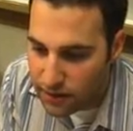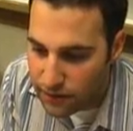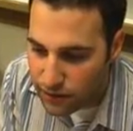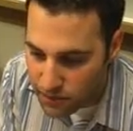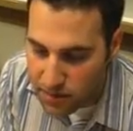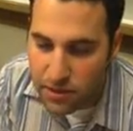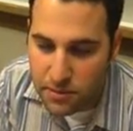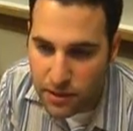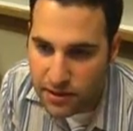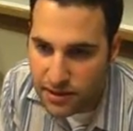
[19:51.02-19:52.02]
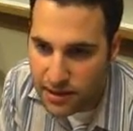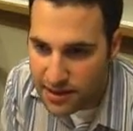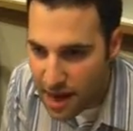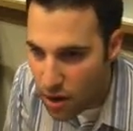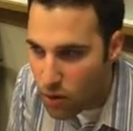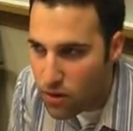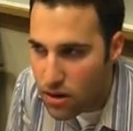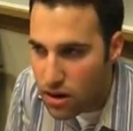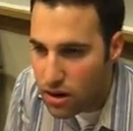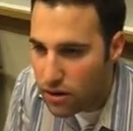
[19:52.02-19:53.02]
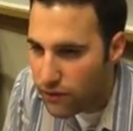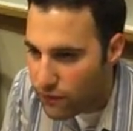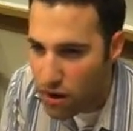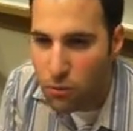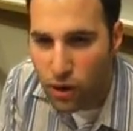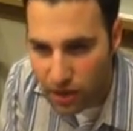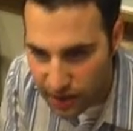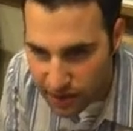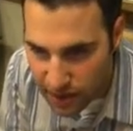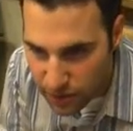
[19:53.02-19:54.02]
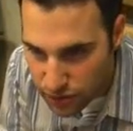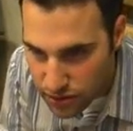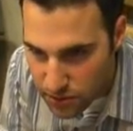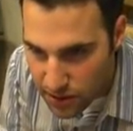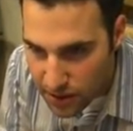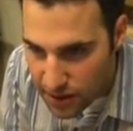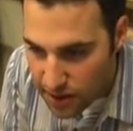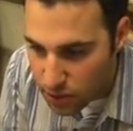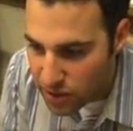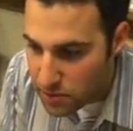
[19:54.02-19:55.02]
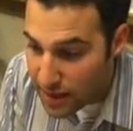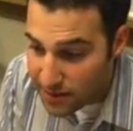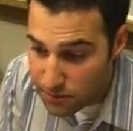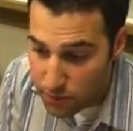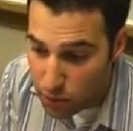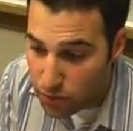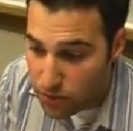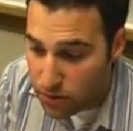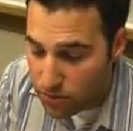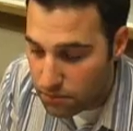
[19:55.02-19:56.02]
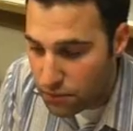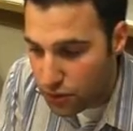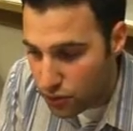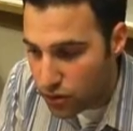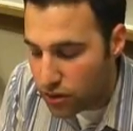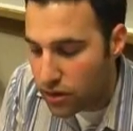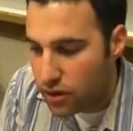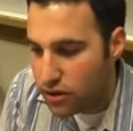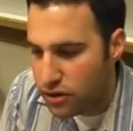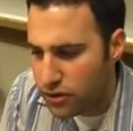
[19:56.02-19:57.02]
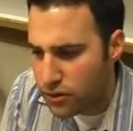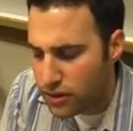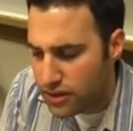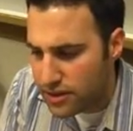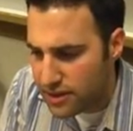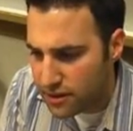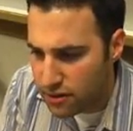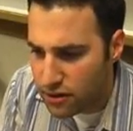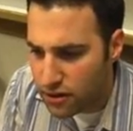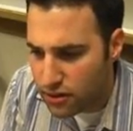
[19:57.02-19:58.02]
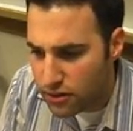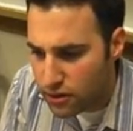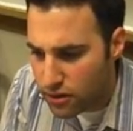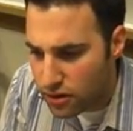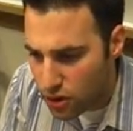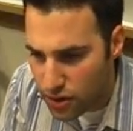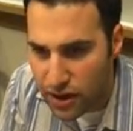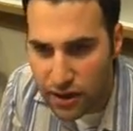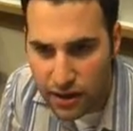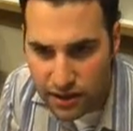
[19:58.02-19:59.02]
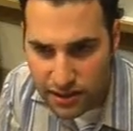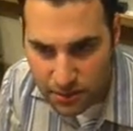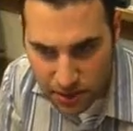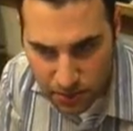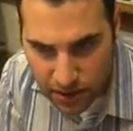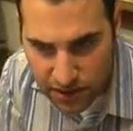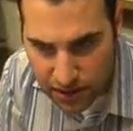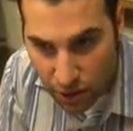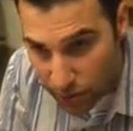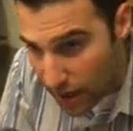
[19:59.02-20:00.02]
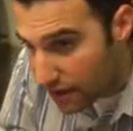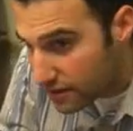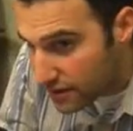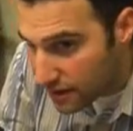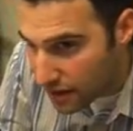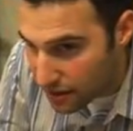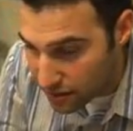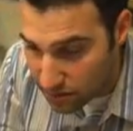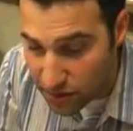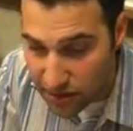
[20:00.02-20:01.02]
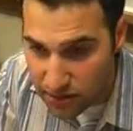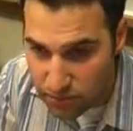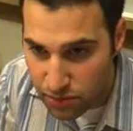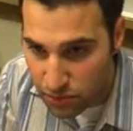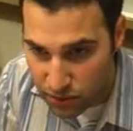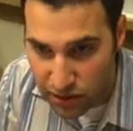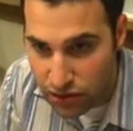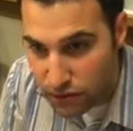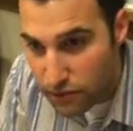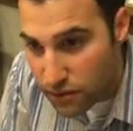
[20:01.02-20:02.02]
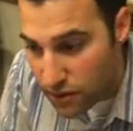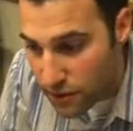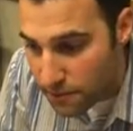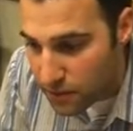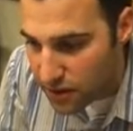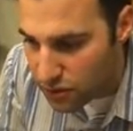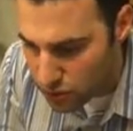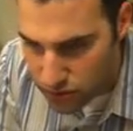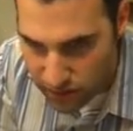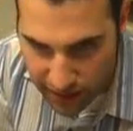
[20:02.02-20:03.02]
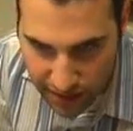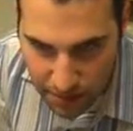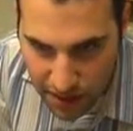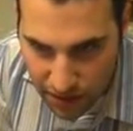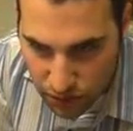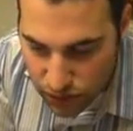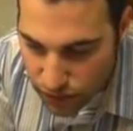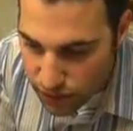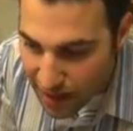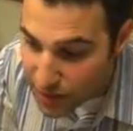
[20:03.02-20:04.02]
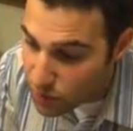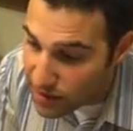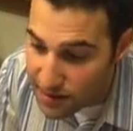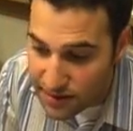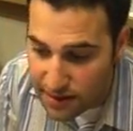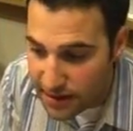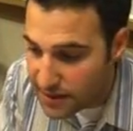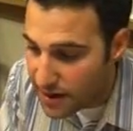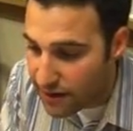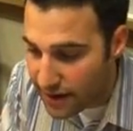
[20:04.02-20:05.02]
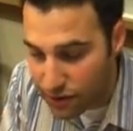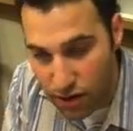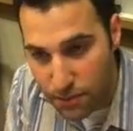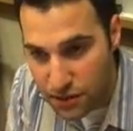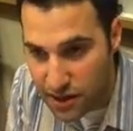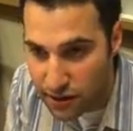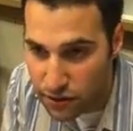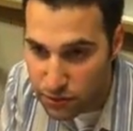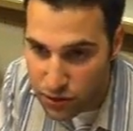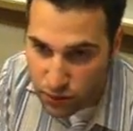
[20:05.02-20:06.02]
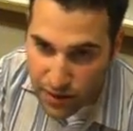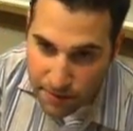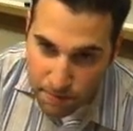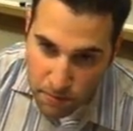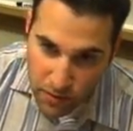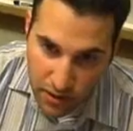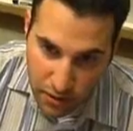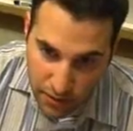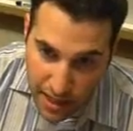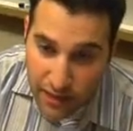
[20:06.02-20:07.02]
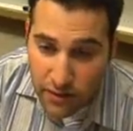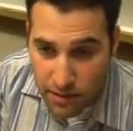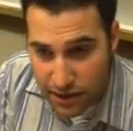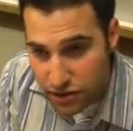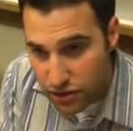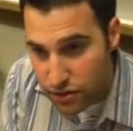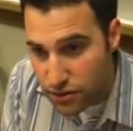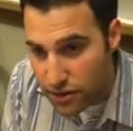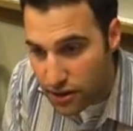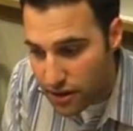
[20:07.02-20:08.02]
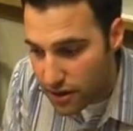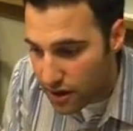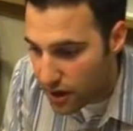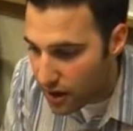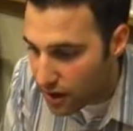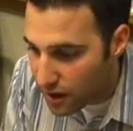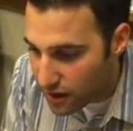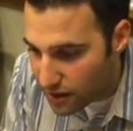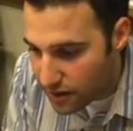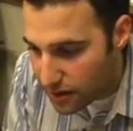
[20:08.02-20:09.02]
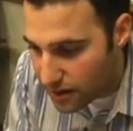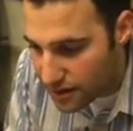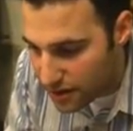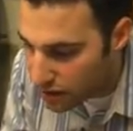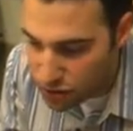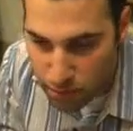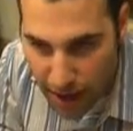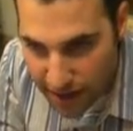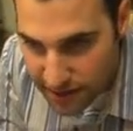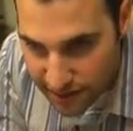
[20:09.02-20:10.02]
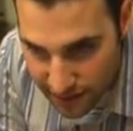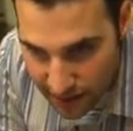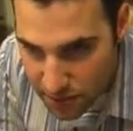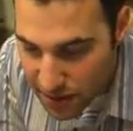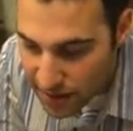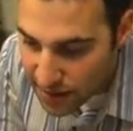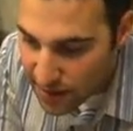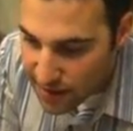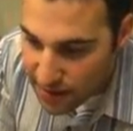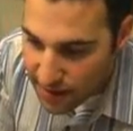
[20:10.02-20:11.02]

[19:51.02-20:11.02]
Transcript: from C++ is now far more elegant than it used to be, which makes both pure CLR coding in C++ a reality. I think something that people can do, that make it useful, as well as the entire interop scenario between native and managed code is unsurpassed. I mean,